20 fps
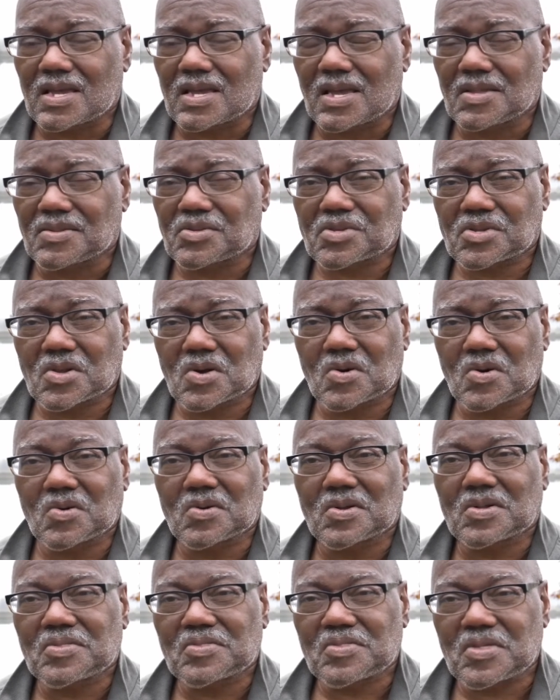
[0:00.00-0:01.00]
And so
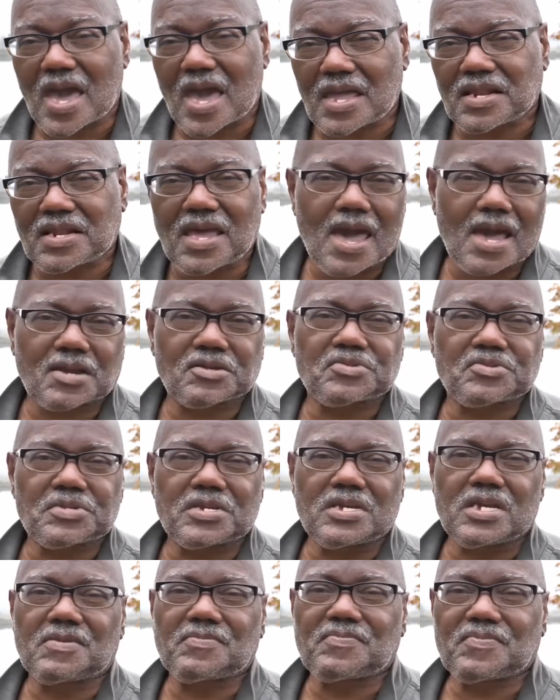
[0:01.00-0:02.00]
that
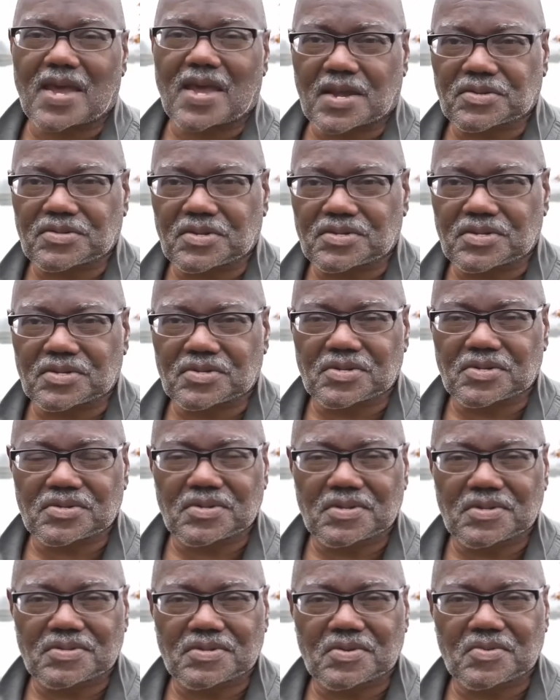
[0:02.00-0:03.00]
actually impacted
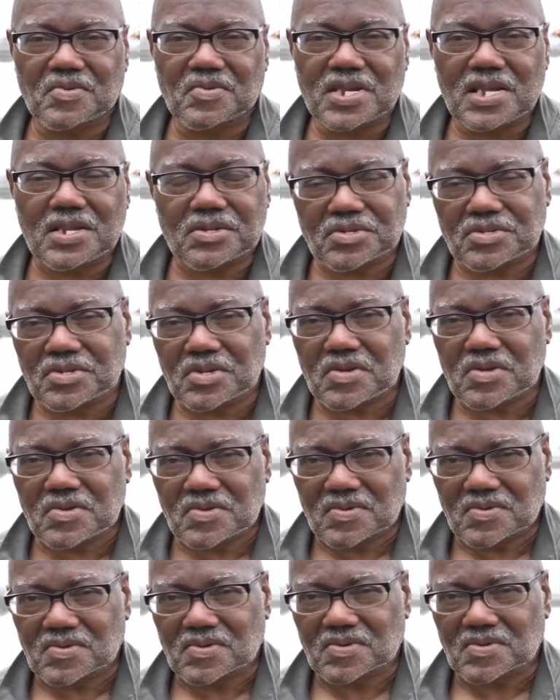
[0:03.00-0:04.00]
the weeds
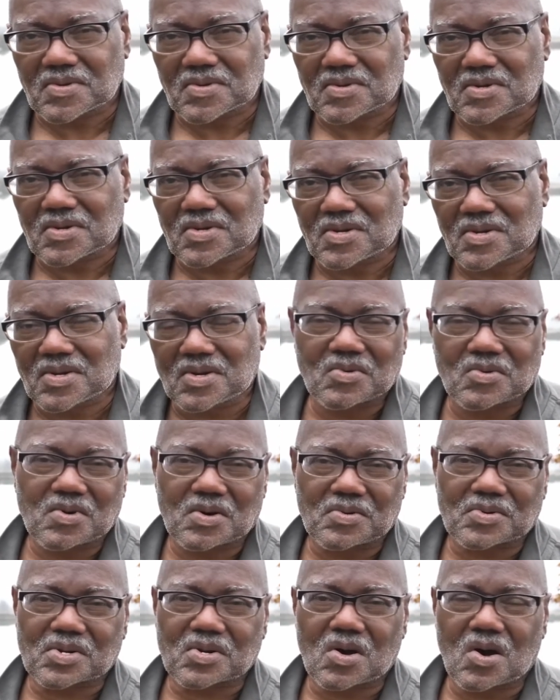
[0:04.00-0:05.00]
too, or
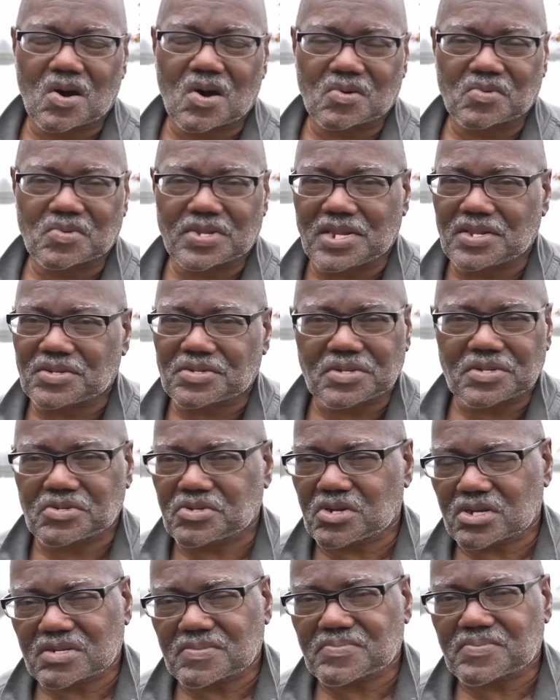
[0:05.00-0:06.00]
what were called weeds. They're
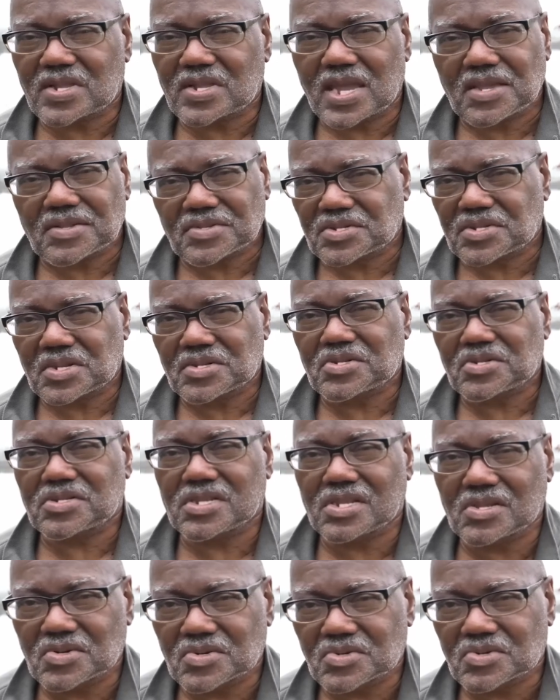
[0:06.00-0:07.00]
just plants that
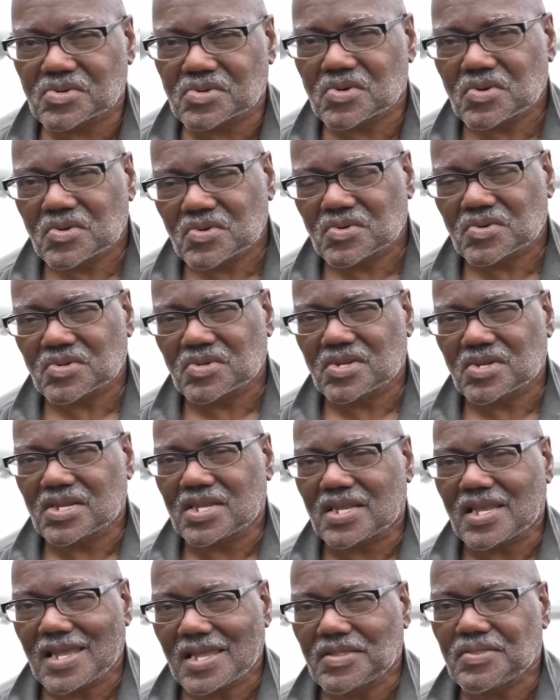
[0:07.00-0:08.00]
still grew
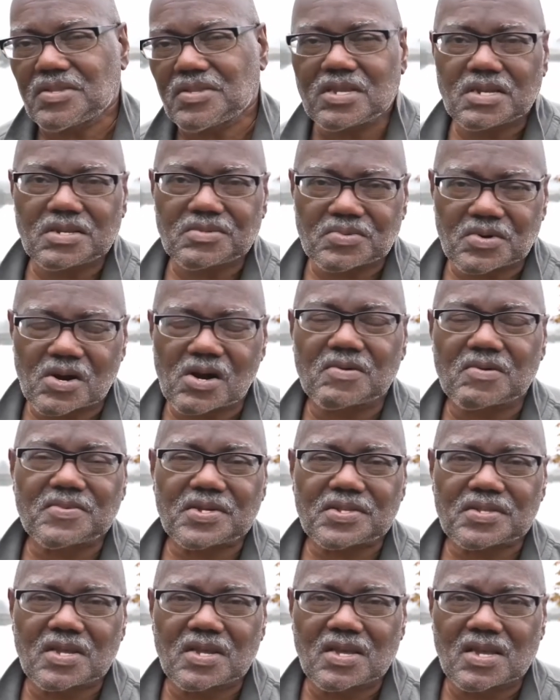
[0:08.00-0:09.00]
in the
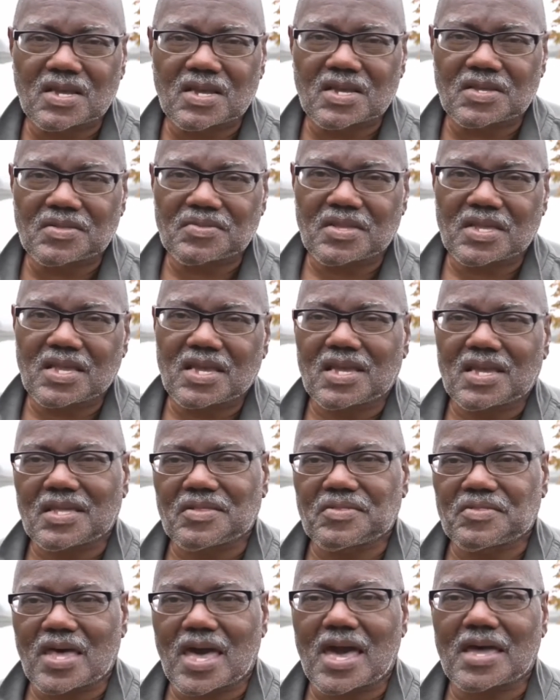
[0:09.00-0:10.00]
environment
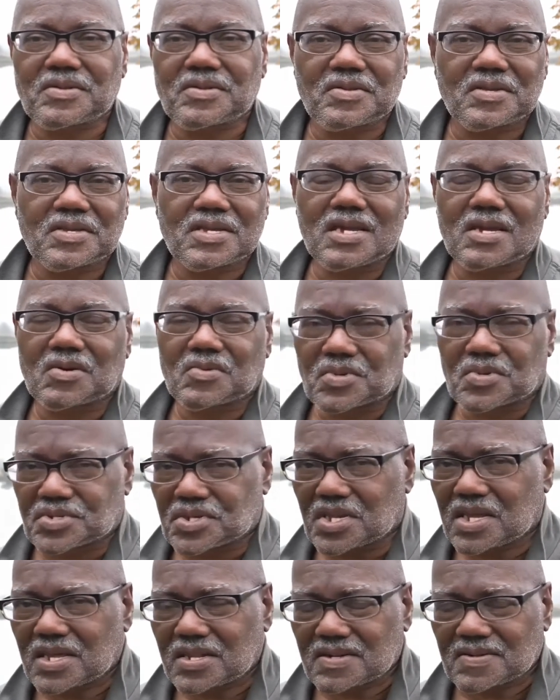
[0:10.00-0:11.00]
that it was
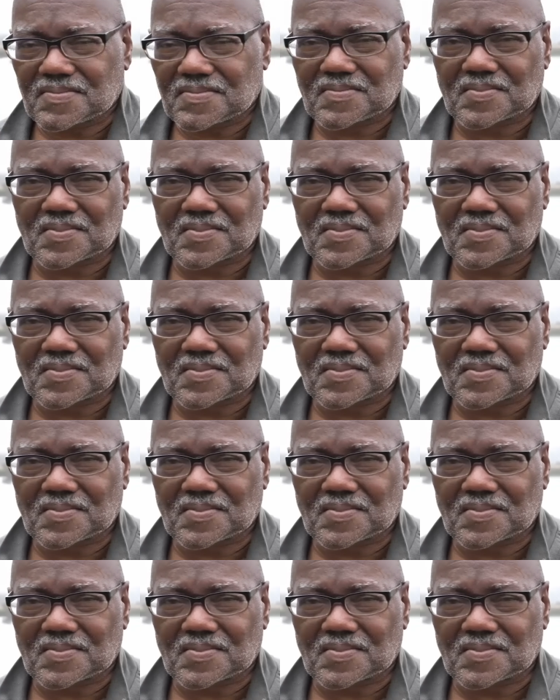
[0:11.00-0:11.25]
in.